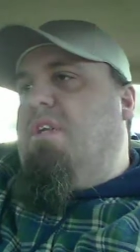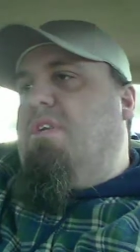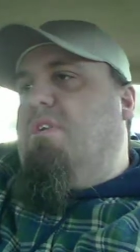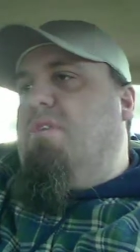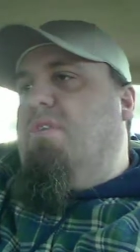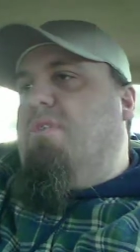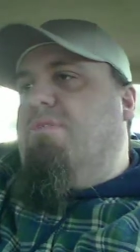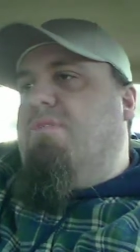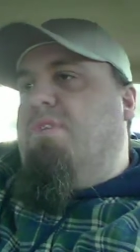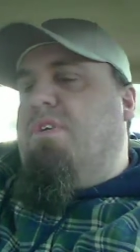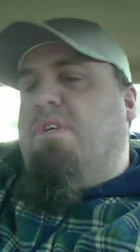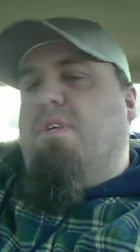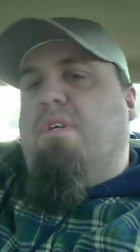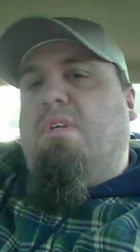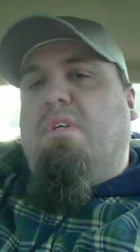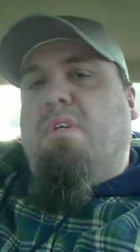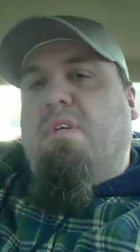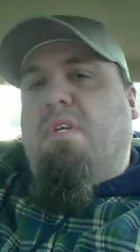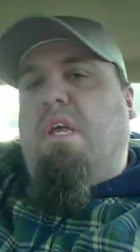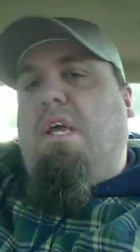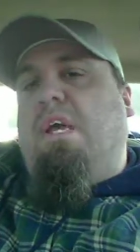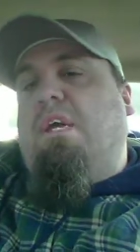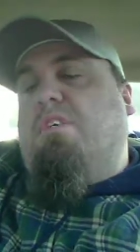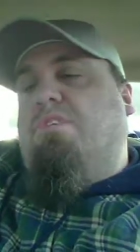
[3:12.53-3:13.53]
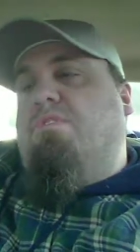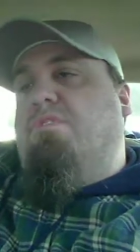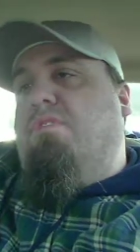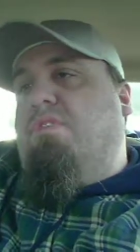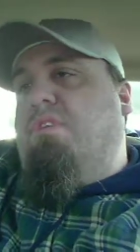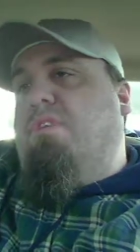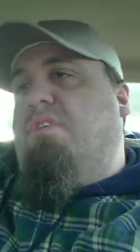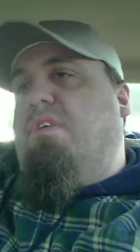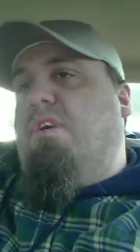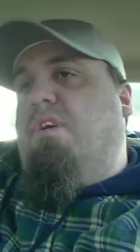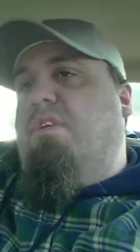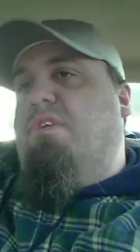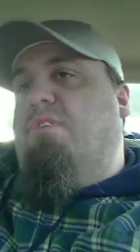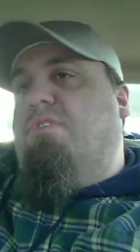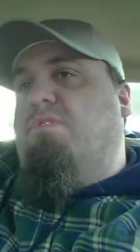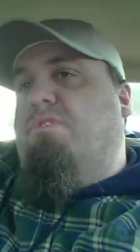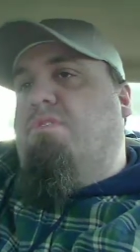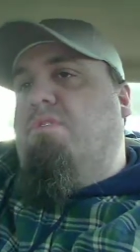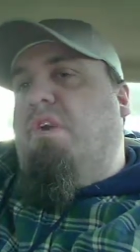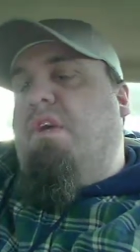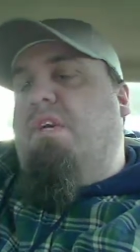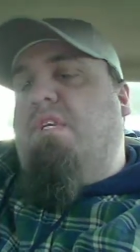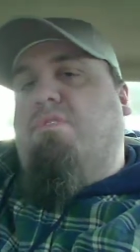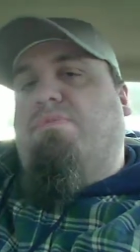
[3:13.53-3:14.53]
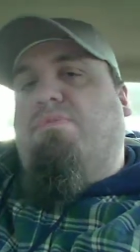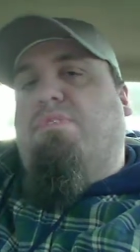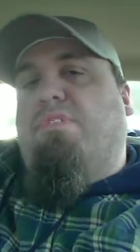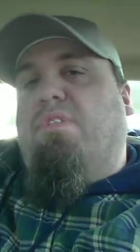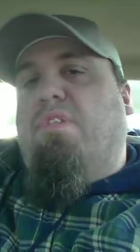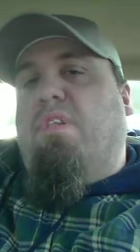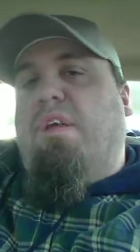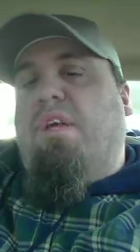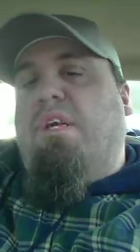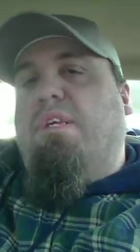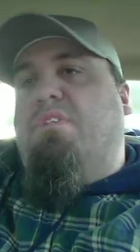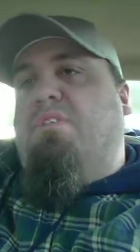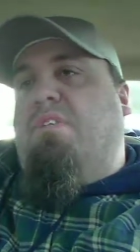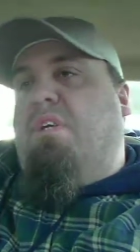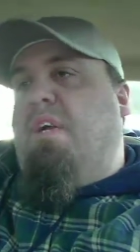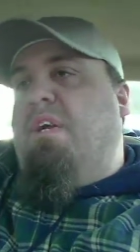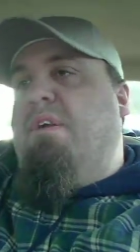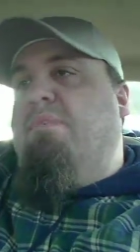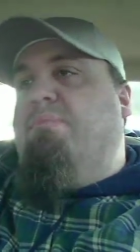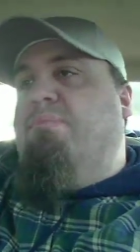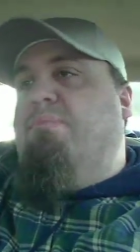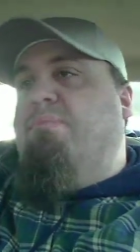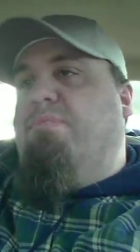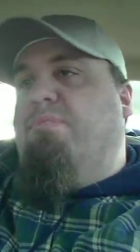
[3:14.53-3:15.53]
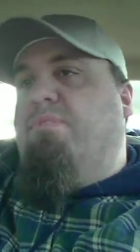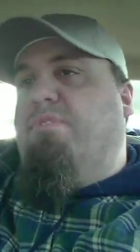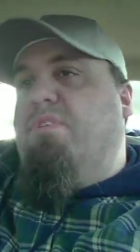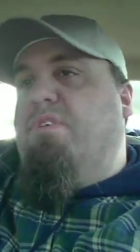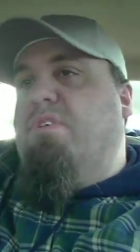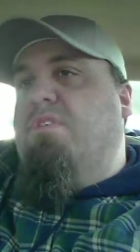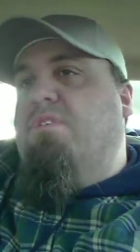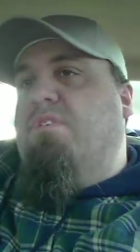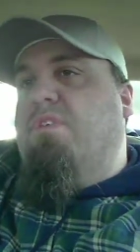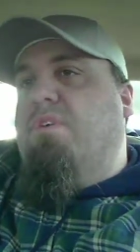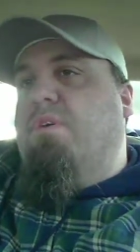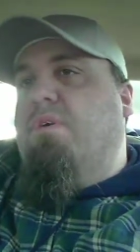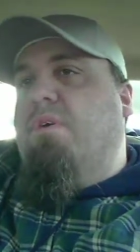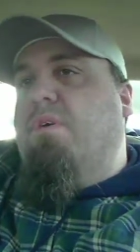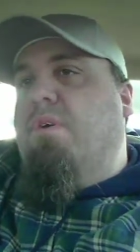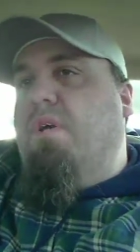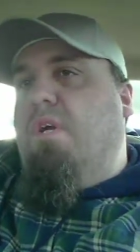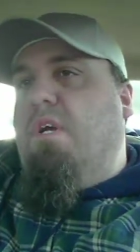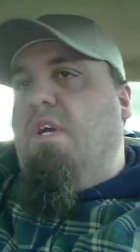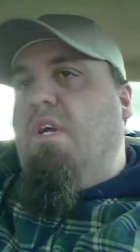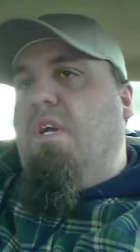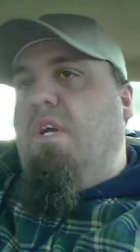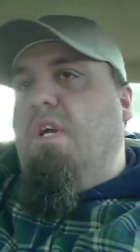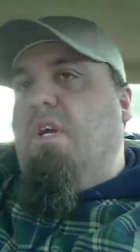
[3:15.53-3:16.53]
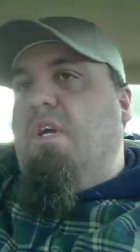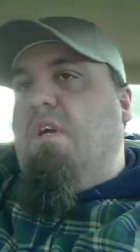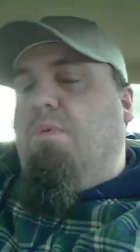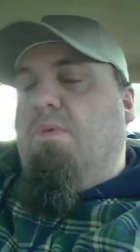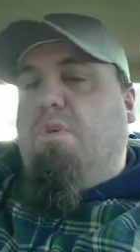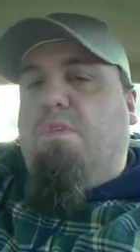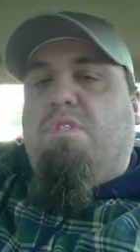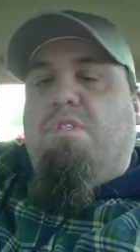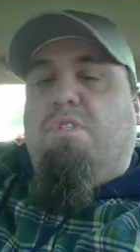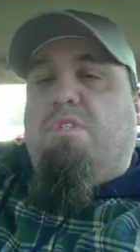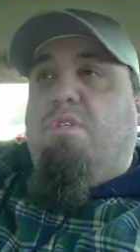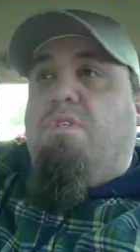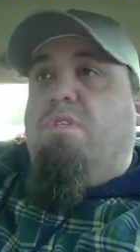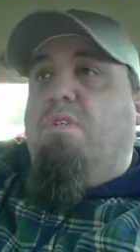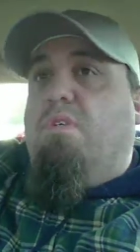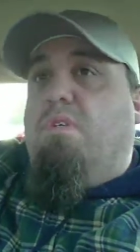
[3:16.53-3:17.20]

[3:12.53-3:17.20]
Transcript: over to actually cut his grass for the last time for this year, which